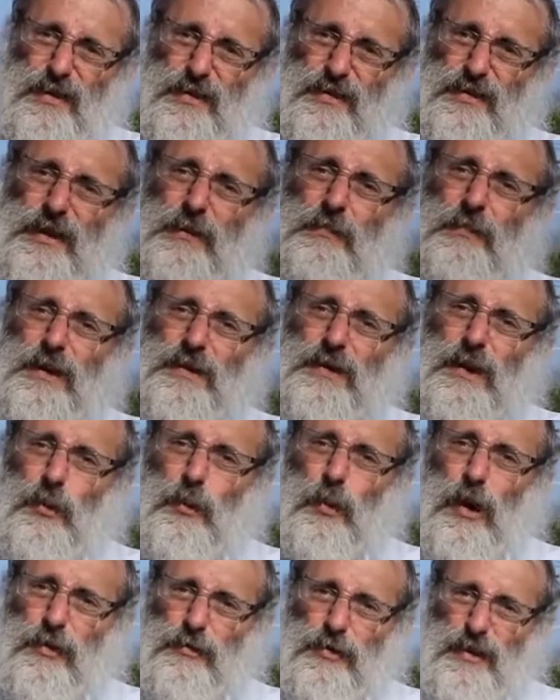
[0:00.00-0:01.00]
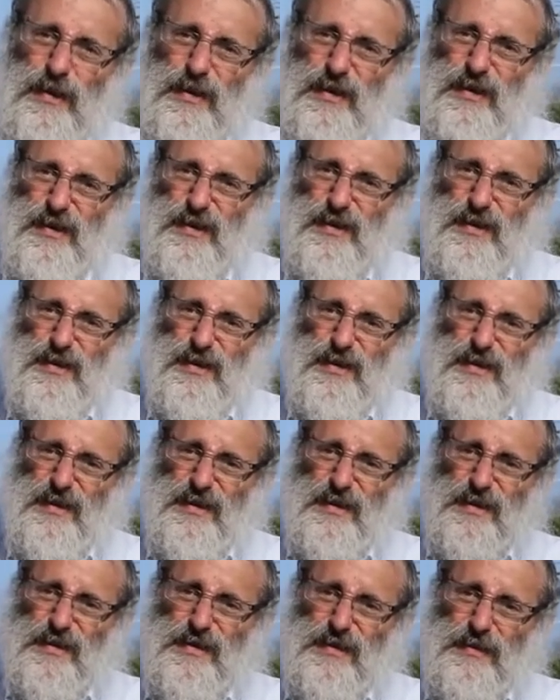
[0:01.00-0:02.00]
the immediate worry.
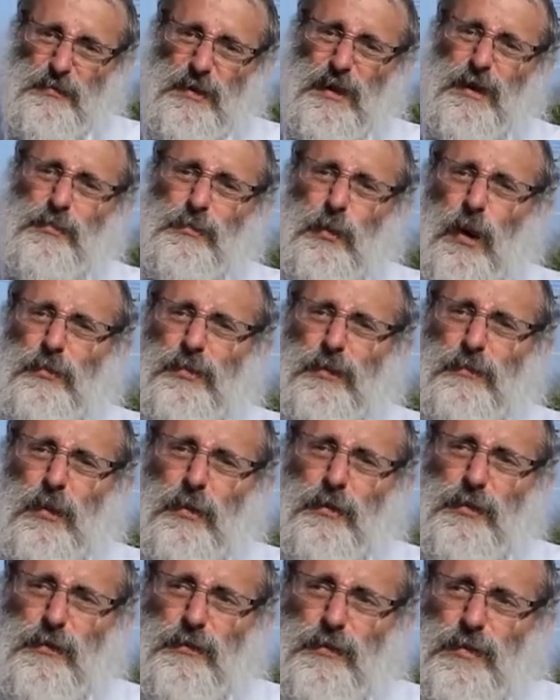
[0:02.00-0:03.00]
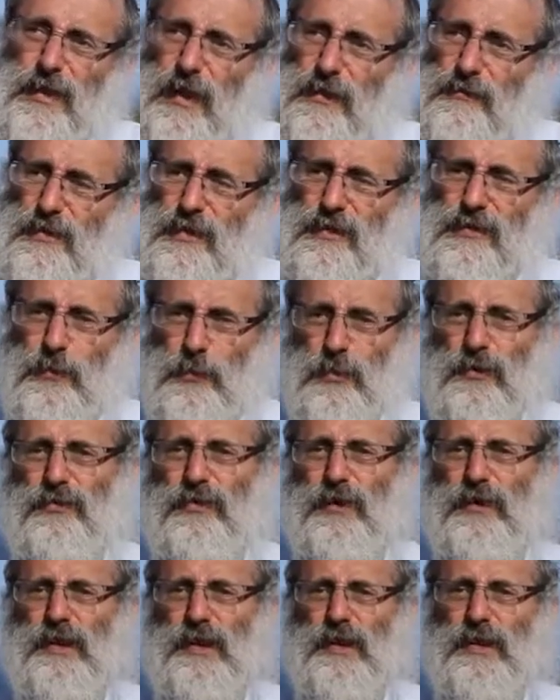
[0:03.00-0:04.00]
The biggest problem most of us have is that we're
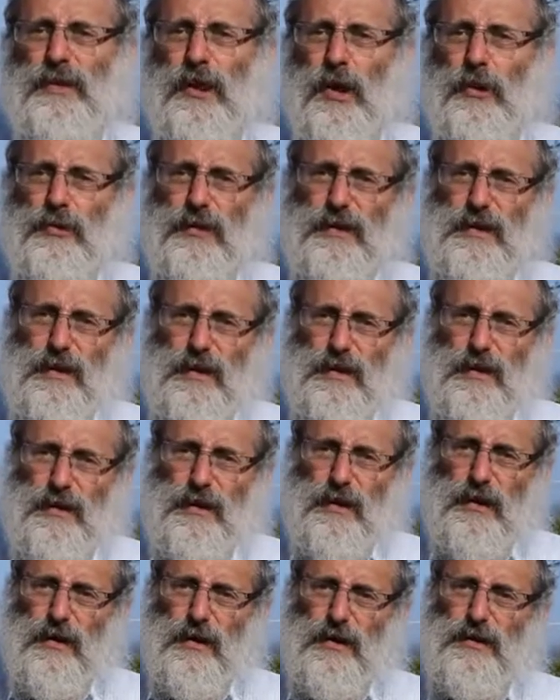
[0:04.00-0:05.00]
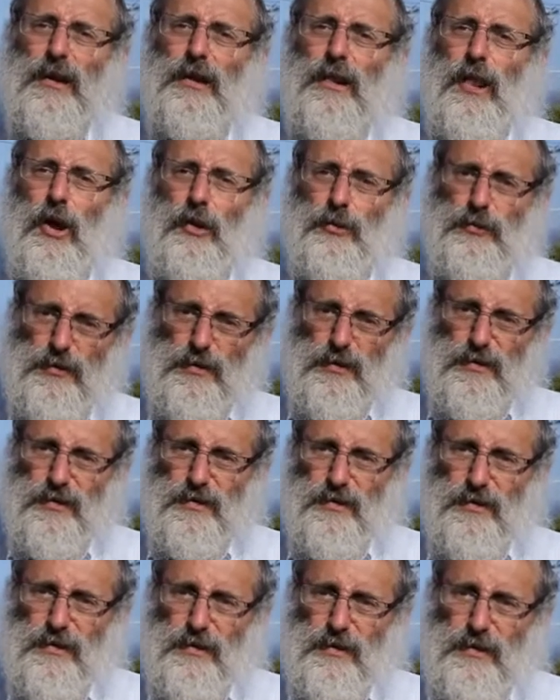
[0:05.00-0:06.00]
feeling lonely and alone.
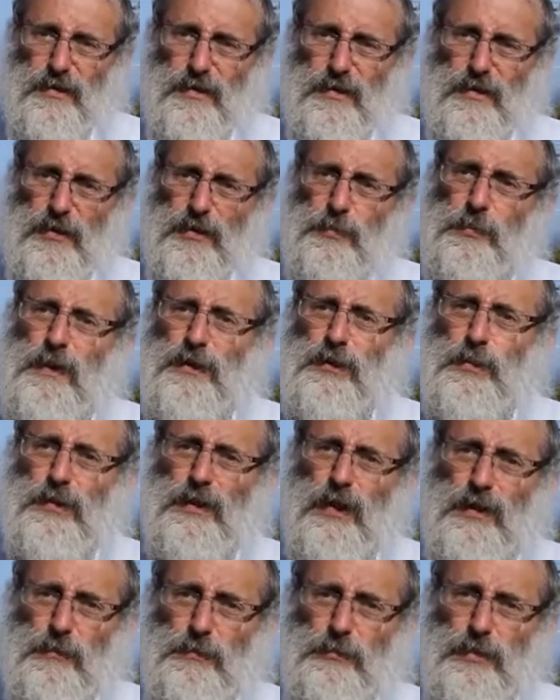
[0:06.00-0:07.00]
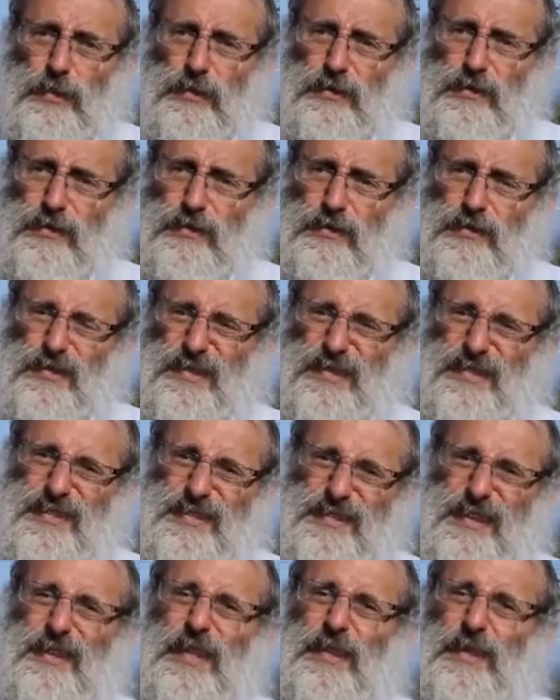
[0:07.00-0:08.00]
Speak to another person,
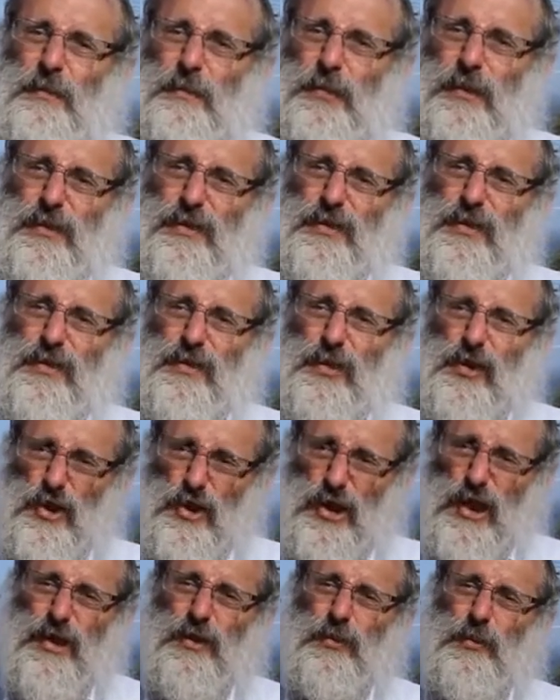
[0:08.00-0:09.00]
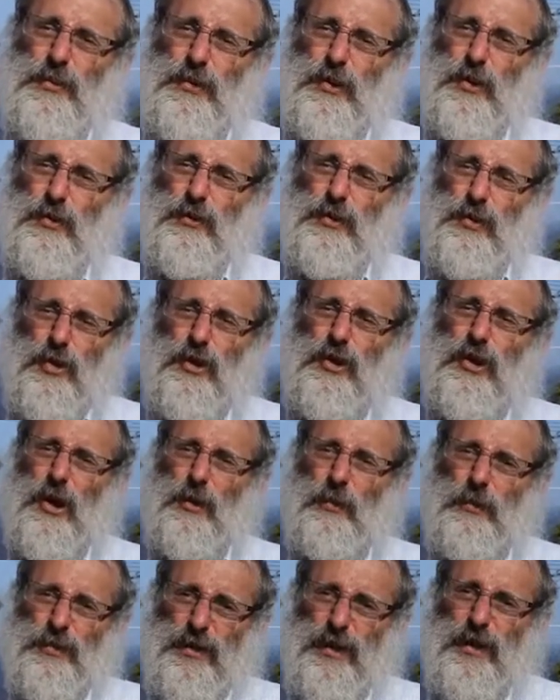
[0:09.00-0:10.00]
that other person shares with you, you
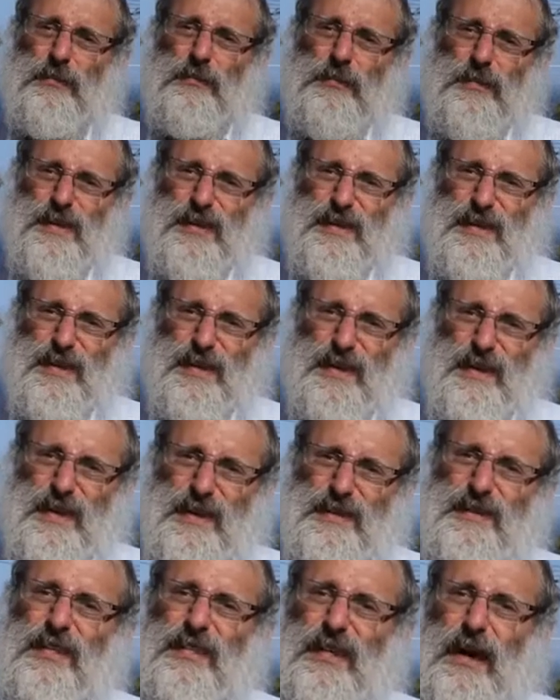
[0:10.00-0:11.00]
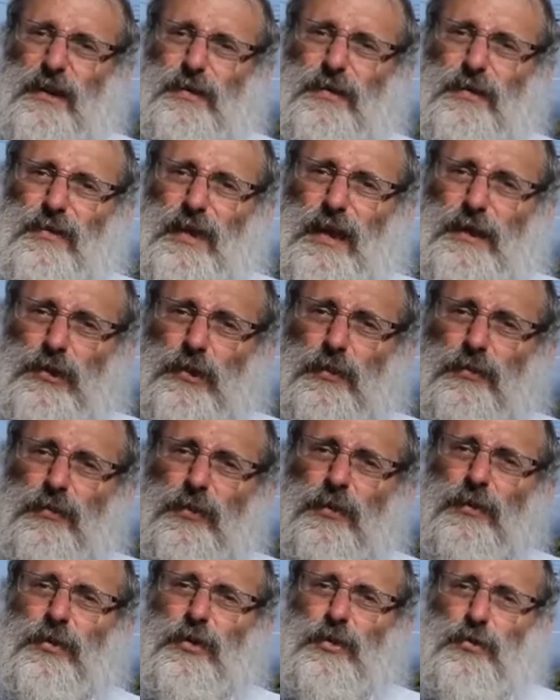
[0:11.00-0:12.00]
share with him, and as a result of that, you
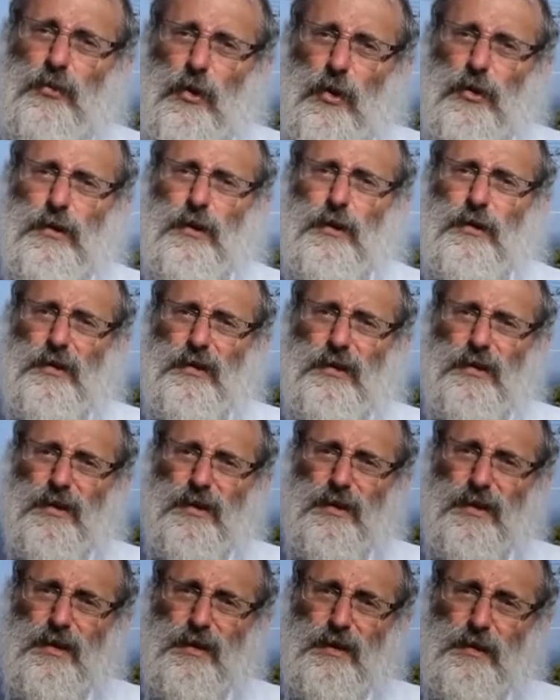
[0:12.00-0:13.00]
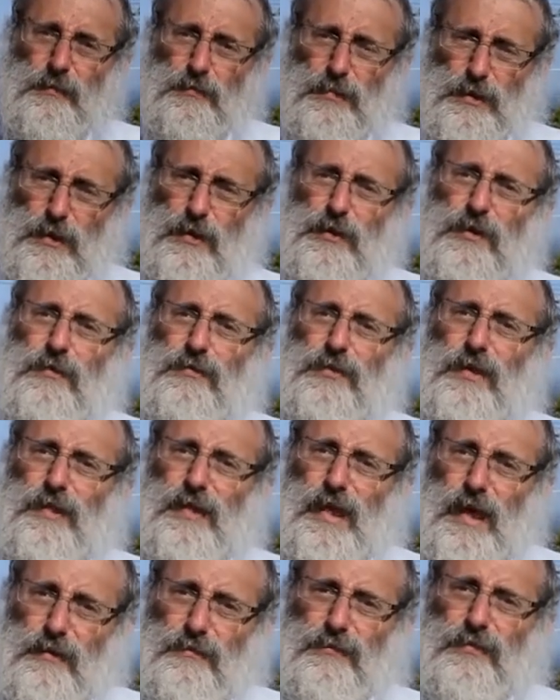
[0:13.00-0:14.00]
feel stronger because of the
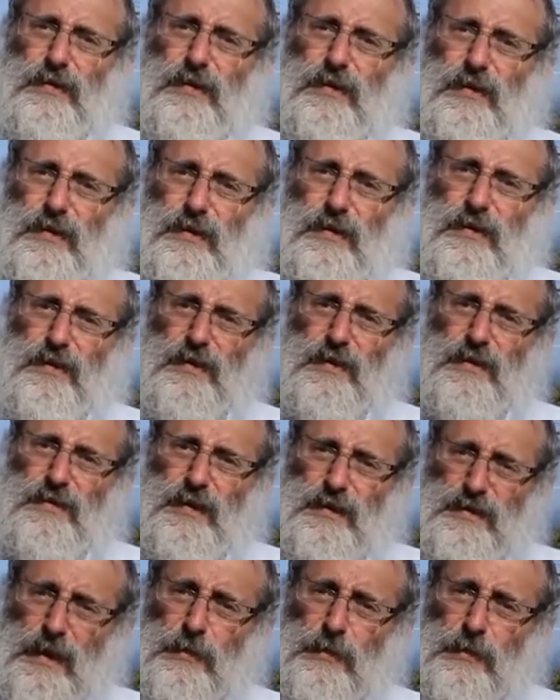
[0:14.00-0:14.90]
love that